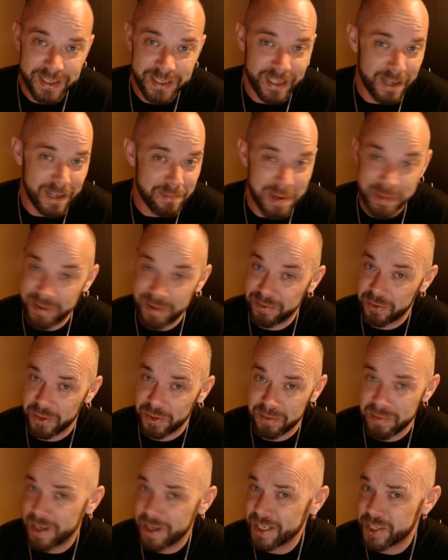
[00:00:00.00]
and maybe you haven't got
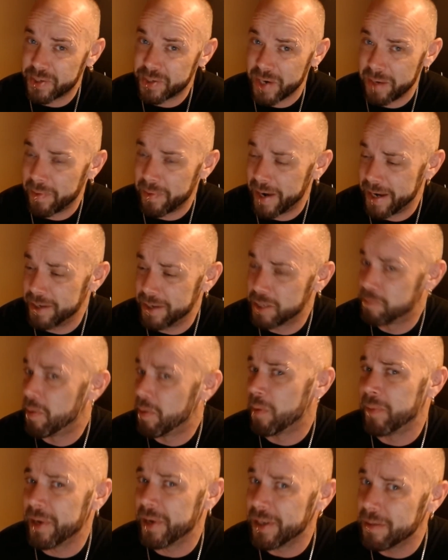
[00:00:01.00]
the money straight away. You just
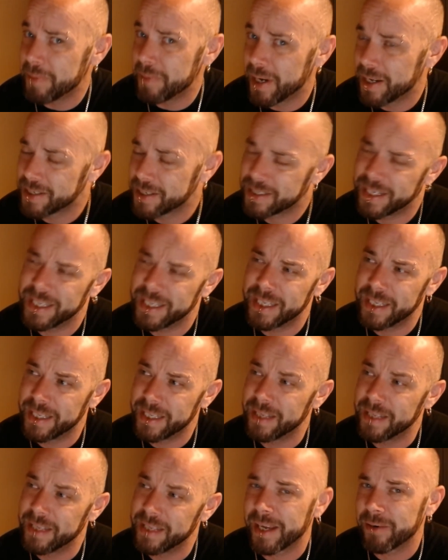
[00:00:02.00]
pop it in your basket,
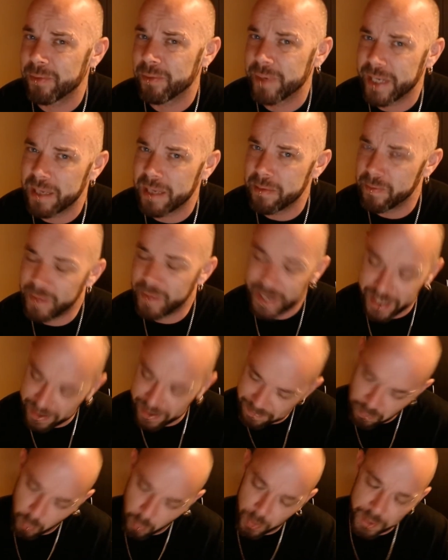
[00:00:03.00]
and then later on when you get the money,
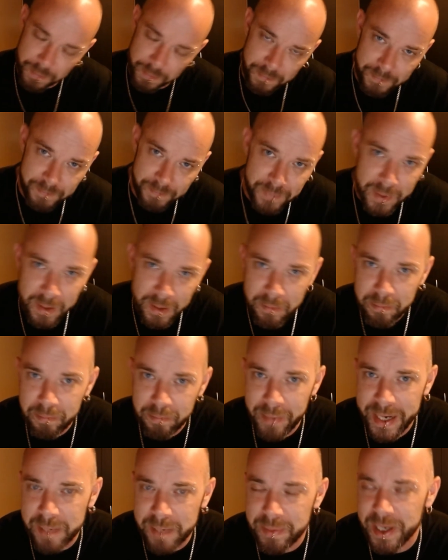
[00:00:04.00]
you
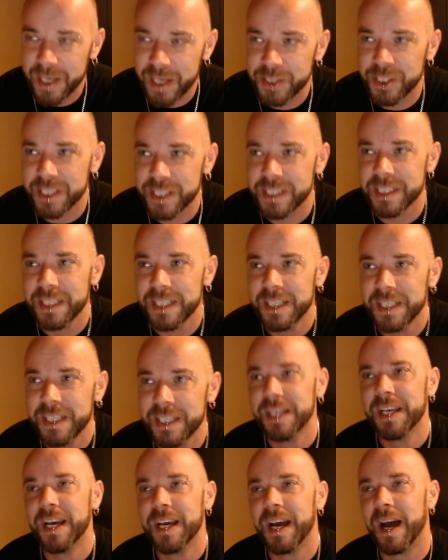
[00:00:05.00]
make a purchase.
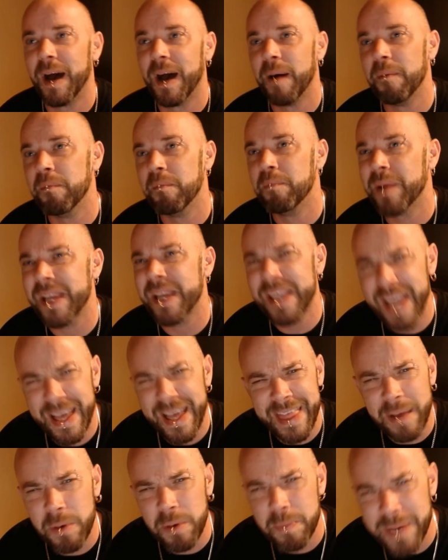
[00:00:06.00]
But yeah,
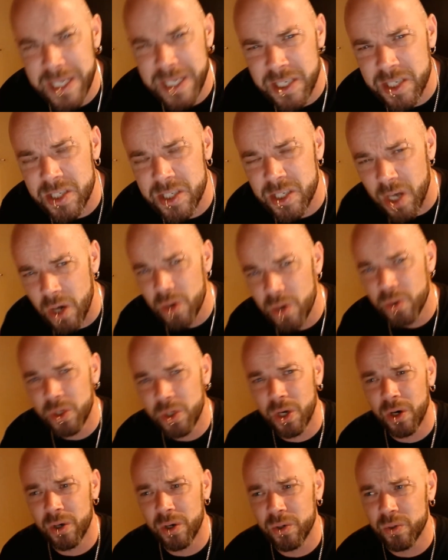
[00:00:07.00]
that would be so
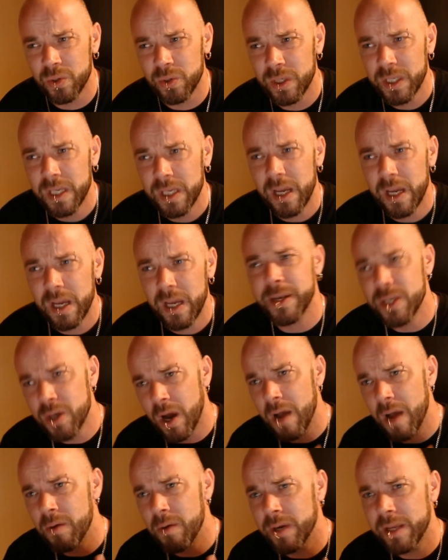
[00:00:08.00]
cool. I mean,
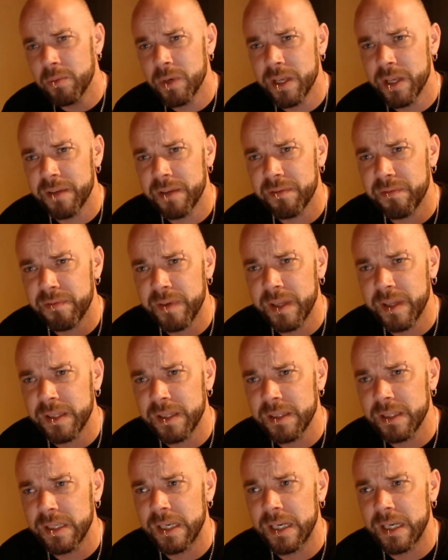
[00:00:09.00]
not only would it
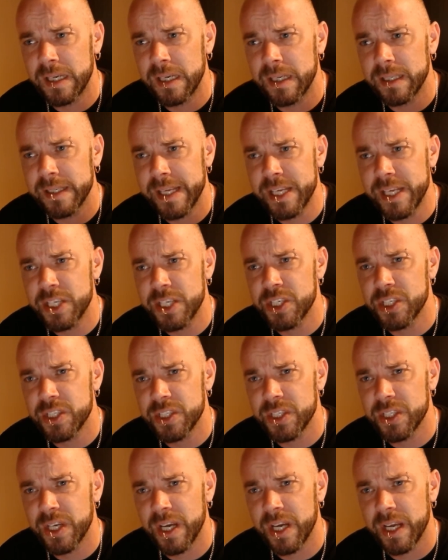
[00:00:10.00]
fill a
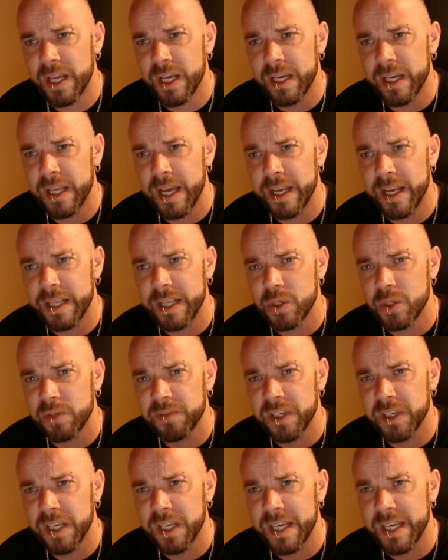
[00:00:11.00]
niche and a
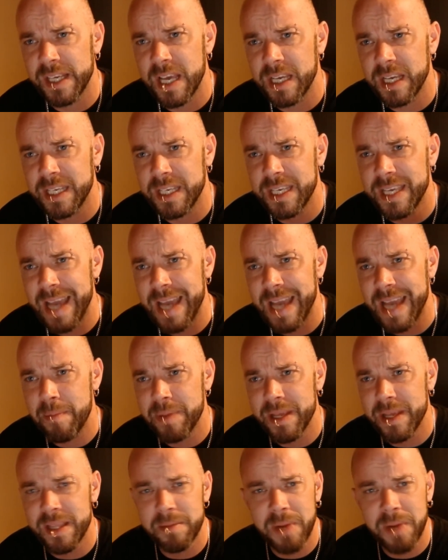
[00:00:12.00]
sort of a
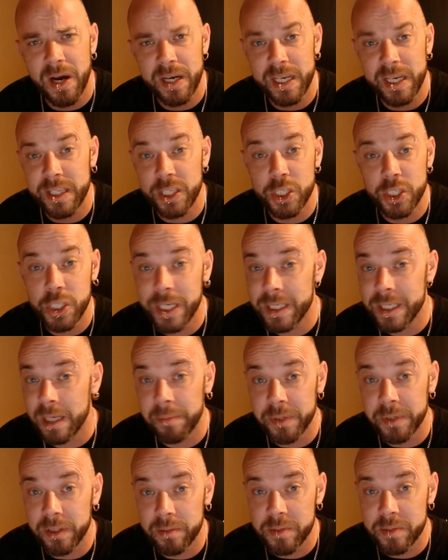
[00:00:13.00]
gap in the market that
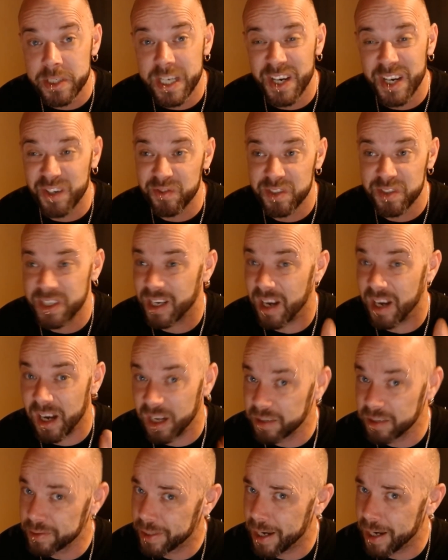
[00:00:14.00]
GW themselves
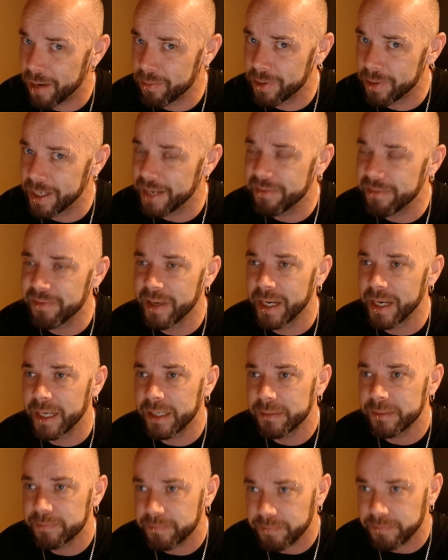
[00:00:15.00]
aren't currently filling,